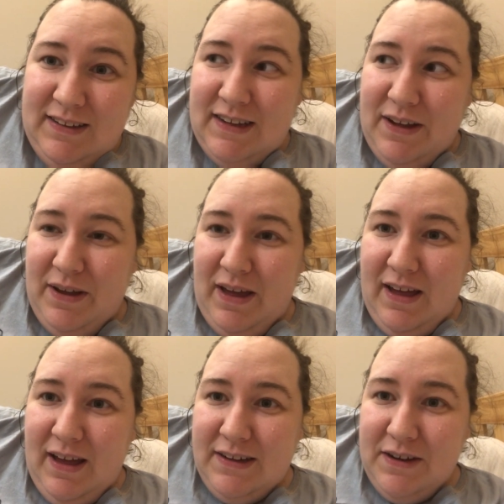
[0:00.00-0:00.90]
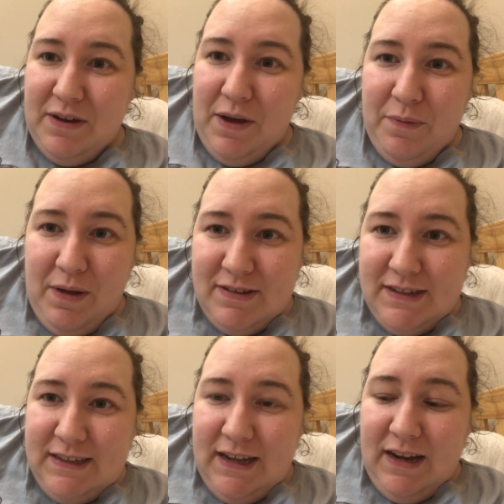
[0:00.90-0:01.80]
so yeah I don't know we'll have
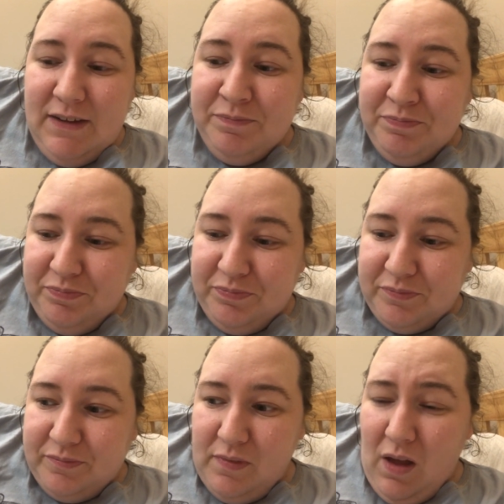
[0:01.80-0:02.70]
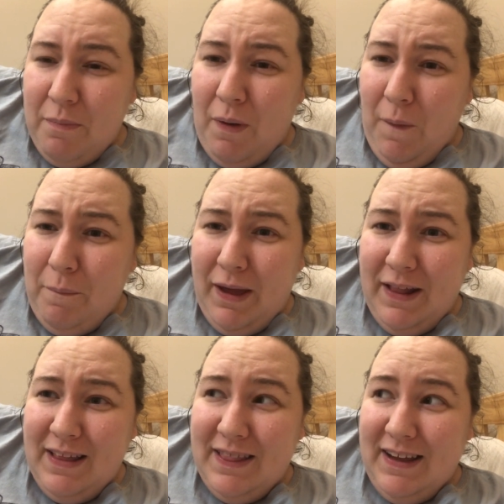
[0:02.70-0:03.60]
to see I'm
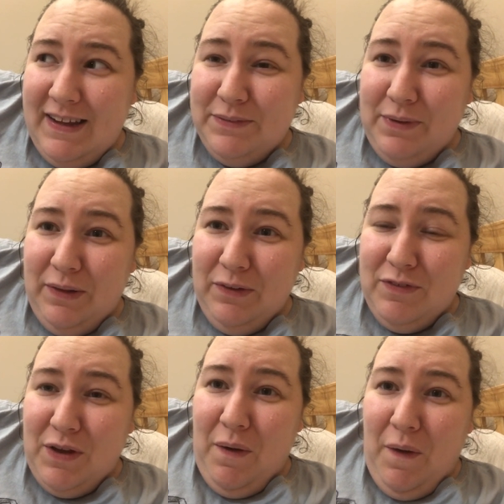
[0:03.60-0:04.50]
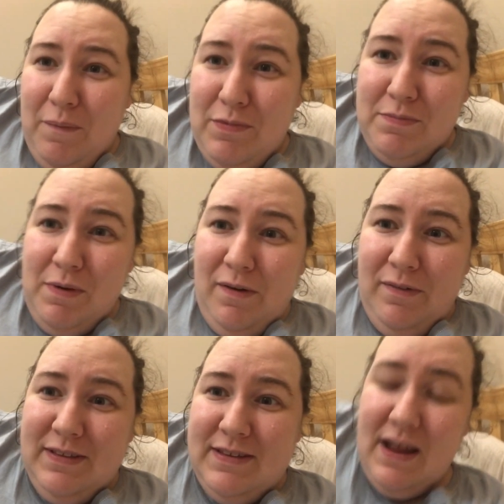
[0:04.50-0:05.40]
hoping that he's well enough to go home
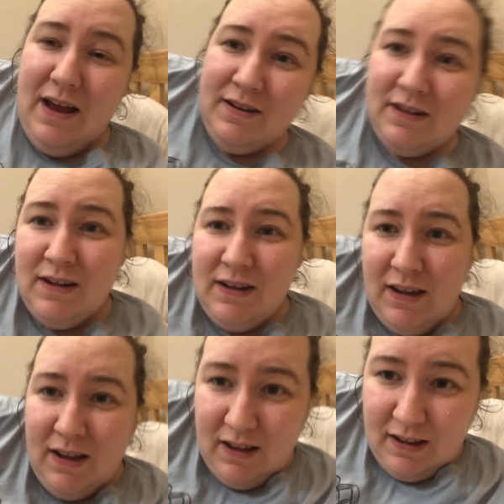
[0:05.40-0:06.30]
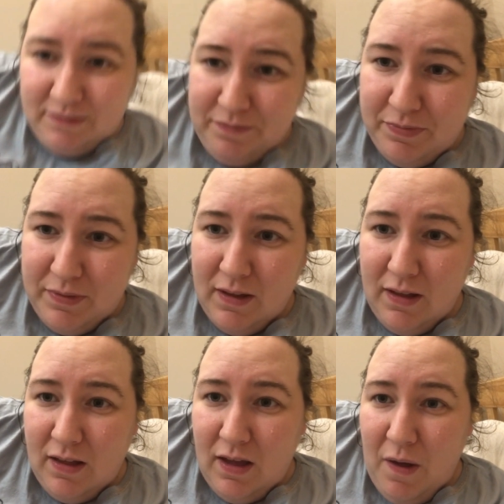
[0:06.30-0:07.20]
tomorrow instead um,
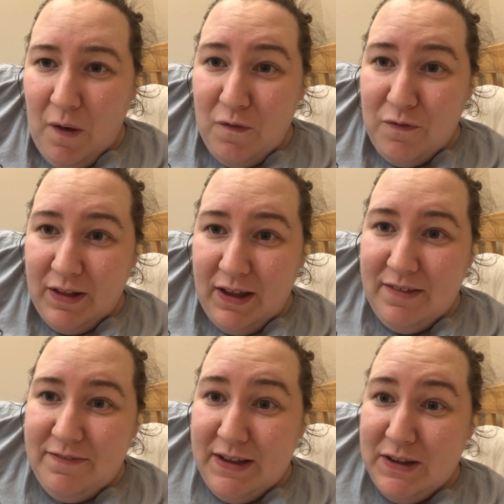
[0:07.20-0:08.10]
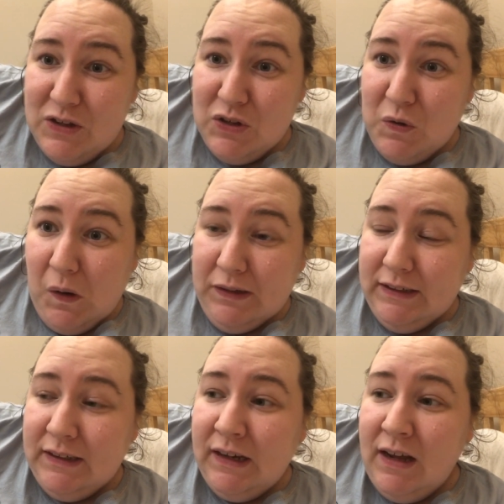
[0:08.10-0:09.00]
hopefully fingers
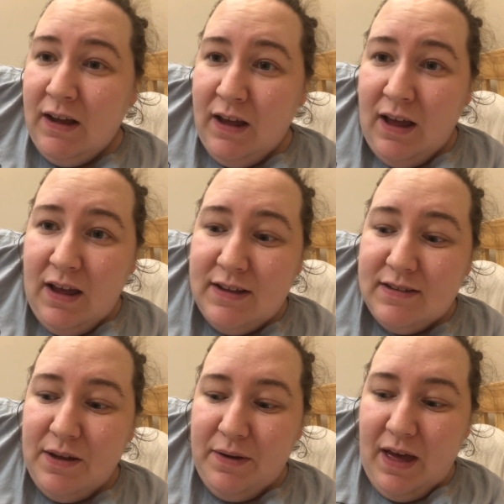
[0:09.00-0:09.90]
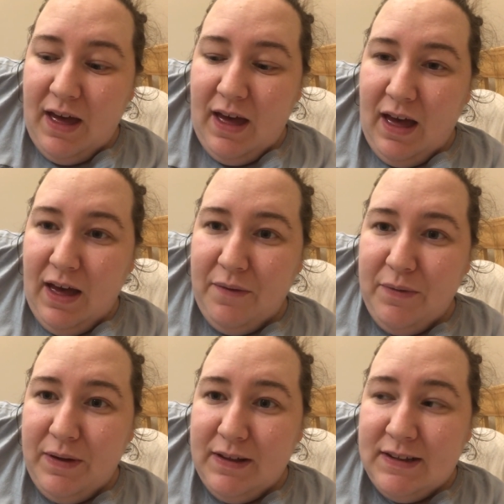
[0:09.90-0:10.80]
crossed so yeah I
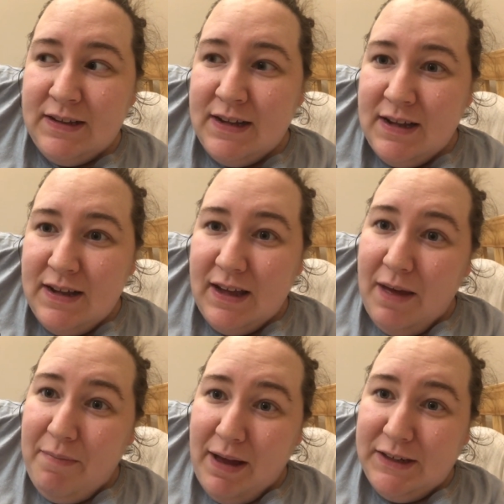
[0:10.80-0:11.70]
will get